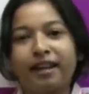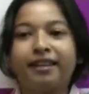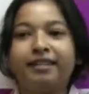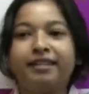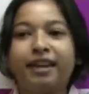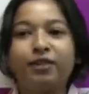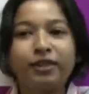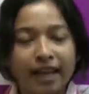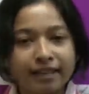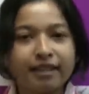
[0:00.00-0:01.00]
and I
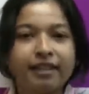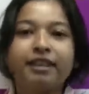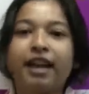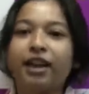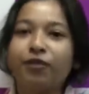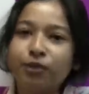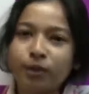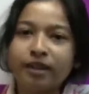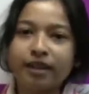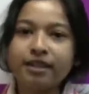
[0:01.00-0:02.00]
would thank sir and
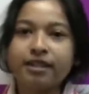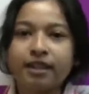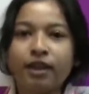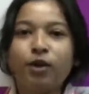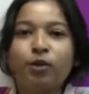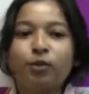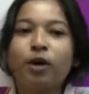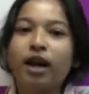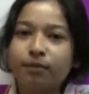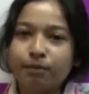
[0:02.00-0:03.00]
everyone else
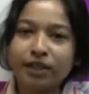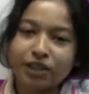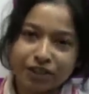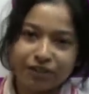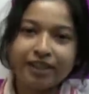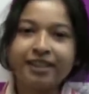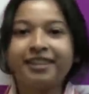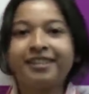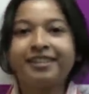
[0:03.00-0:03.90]
who helped me achieve it.